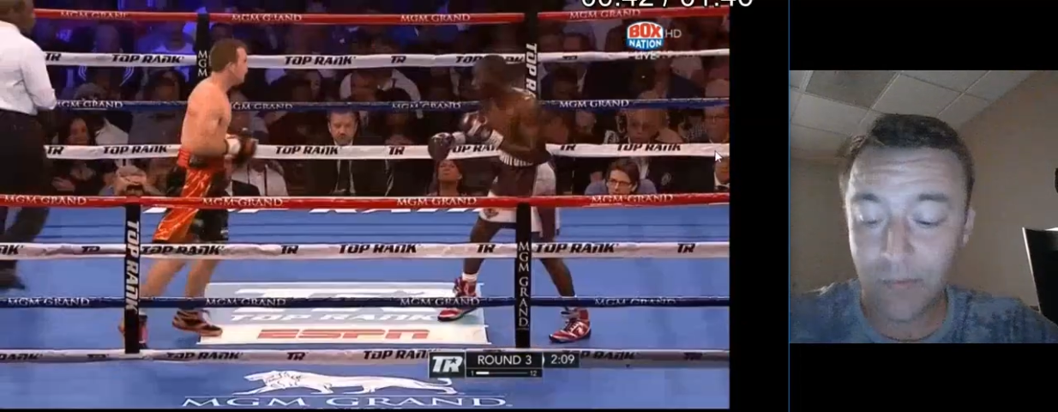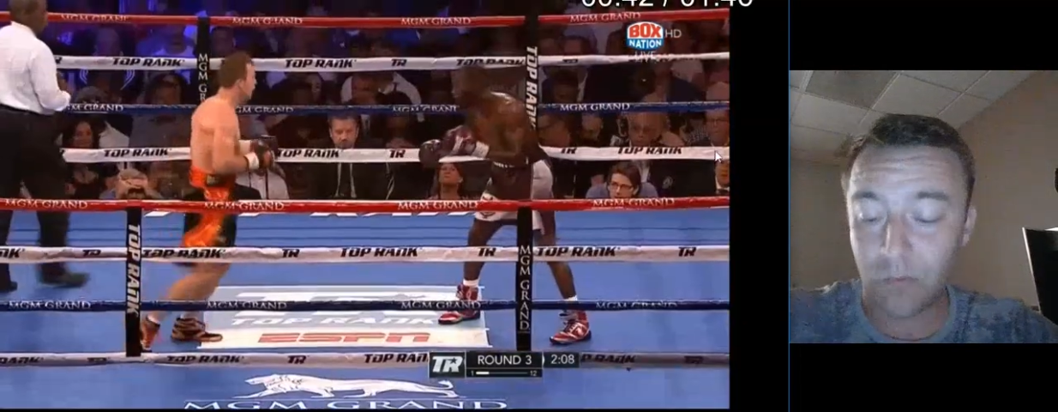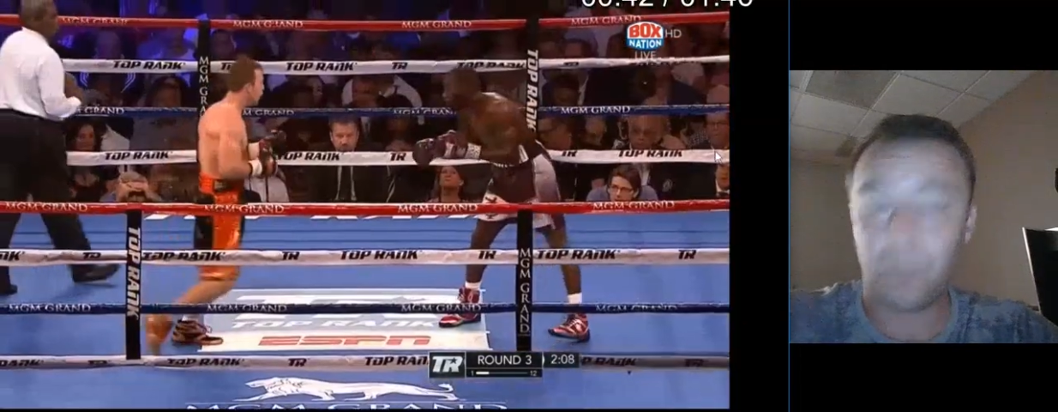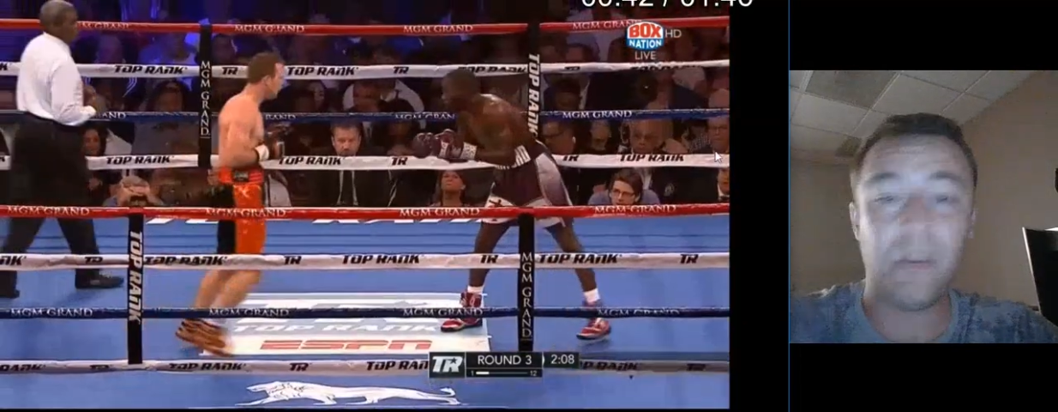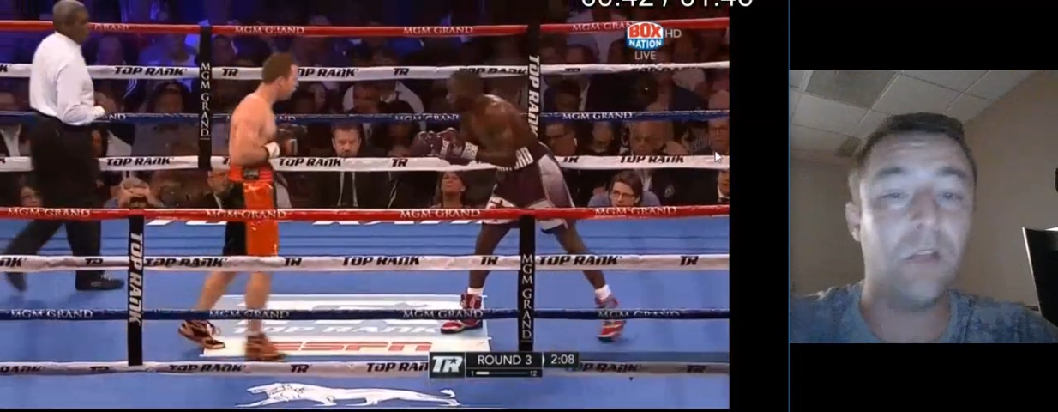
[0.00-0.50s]

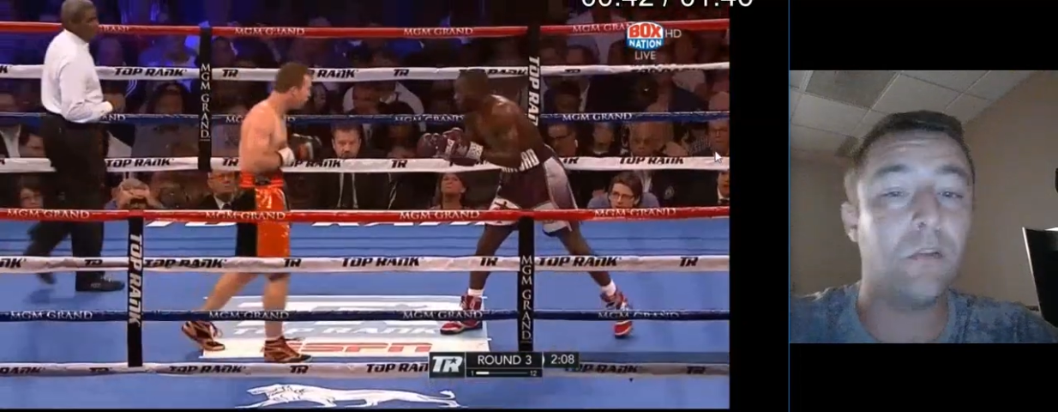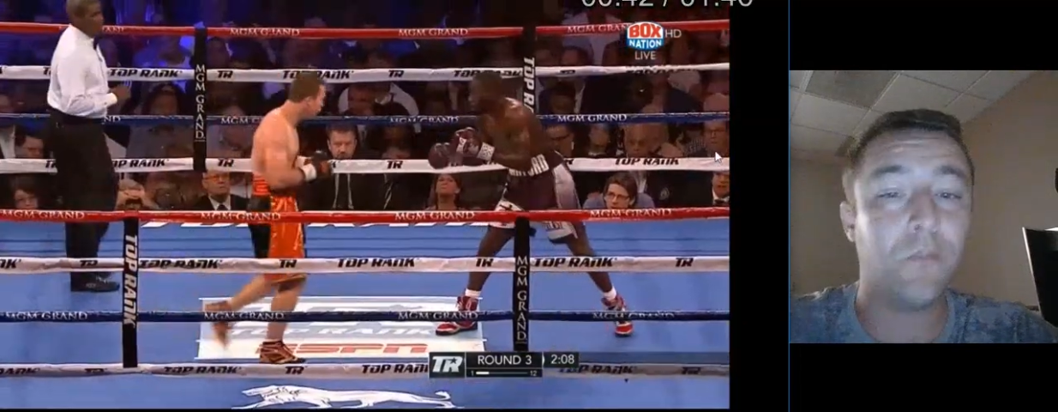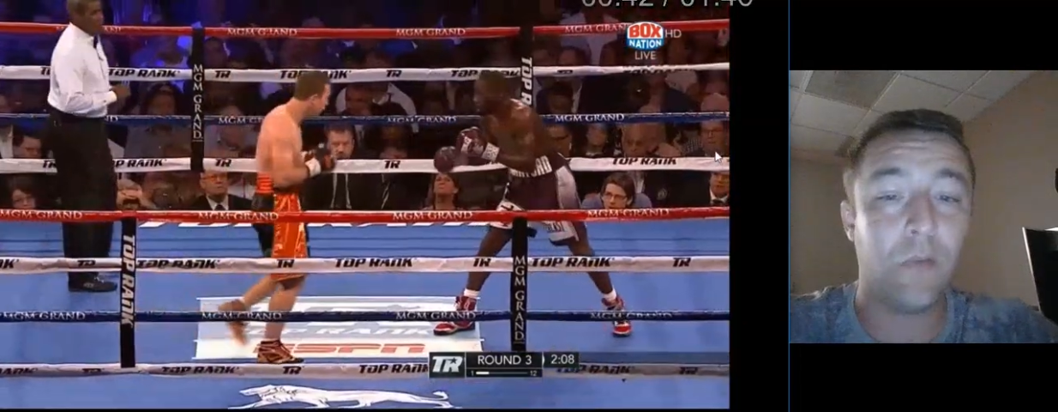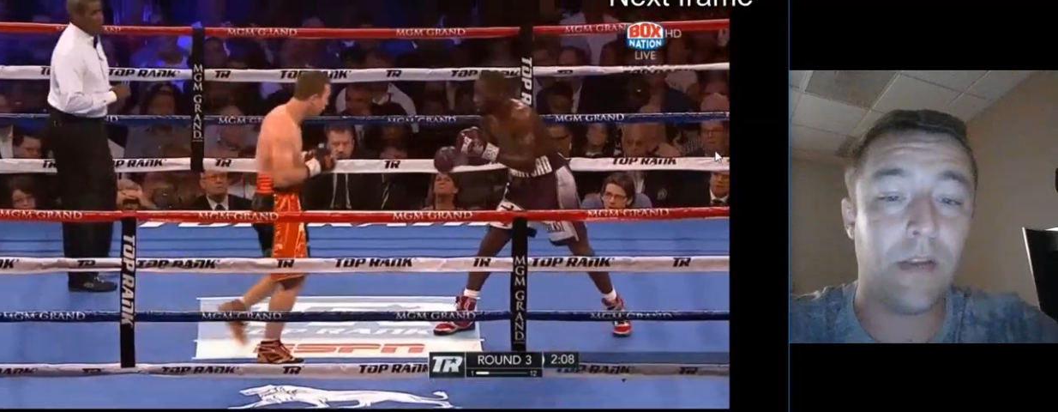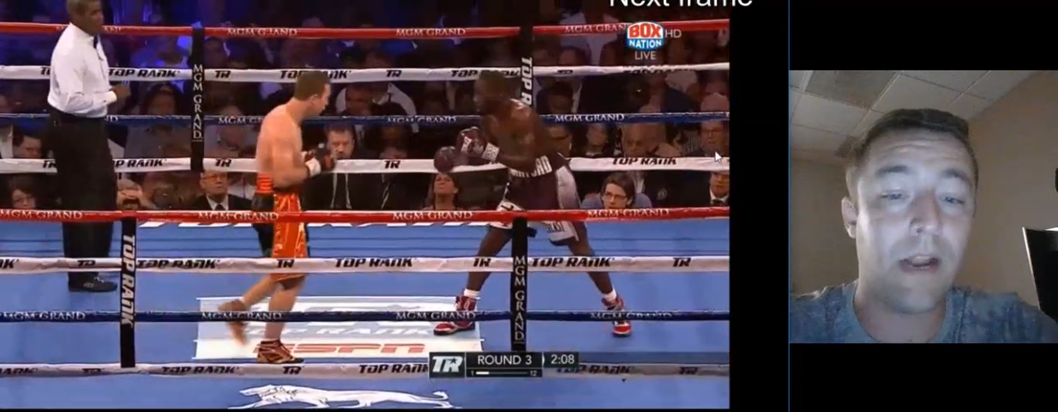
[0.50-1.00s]

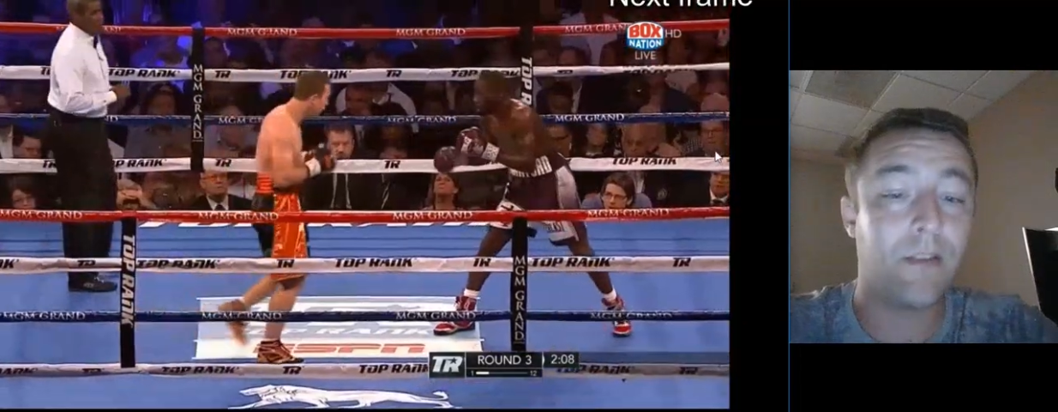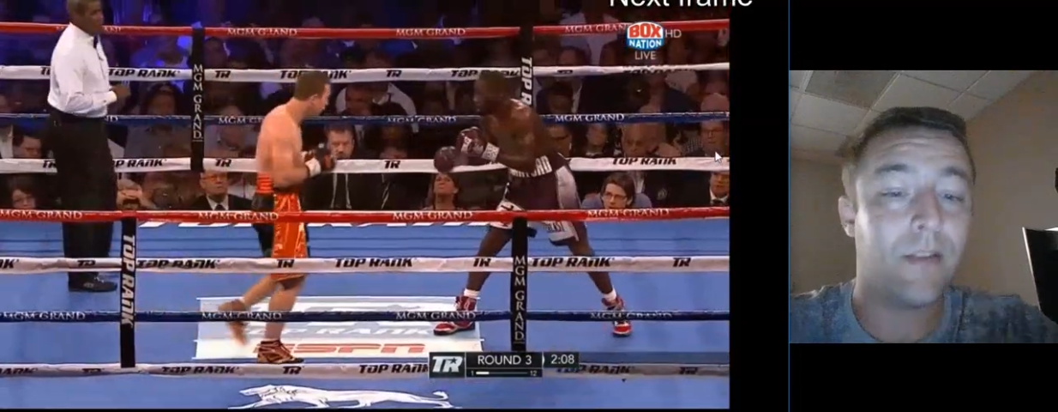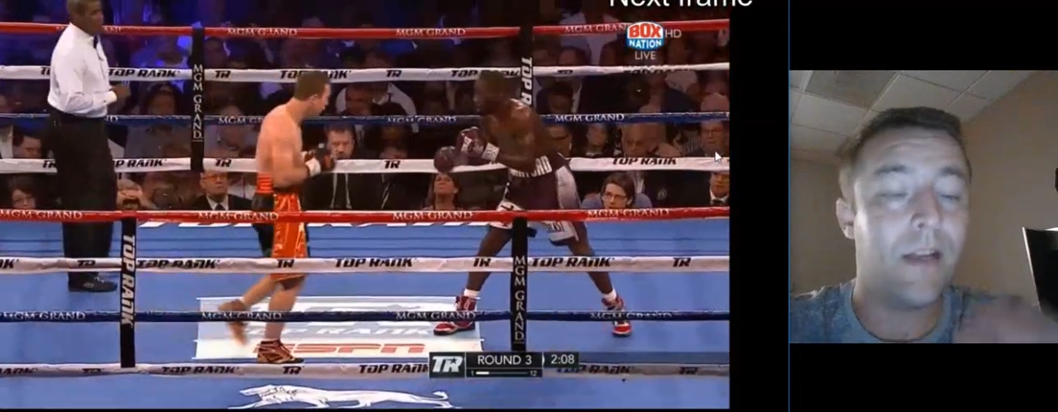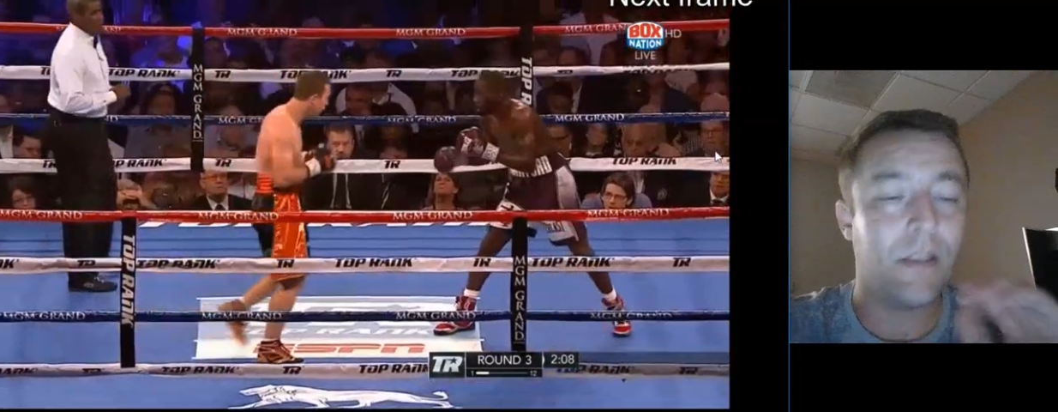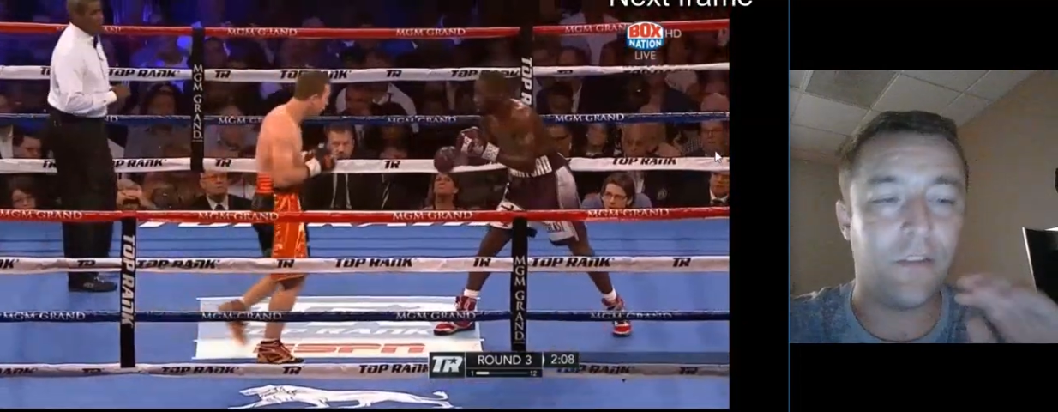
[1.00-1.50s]
beautiful, you guys. The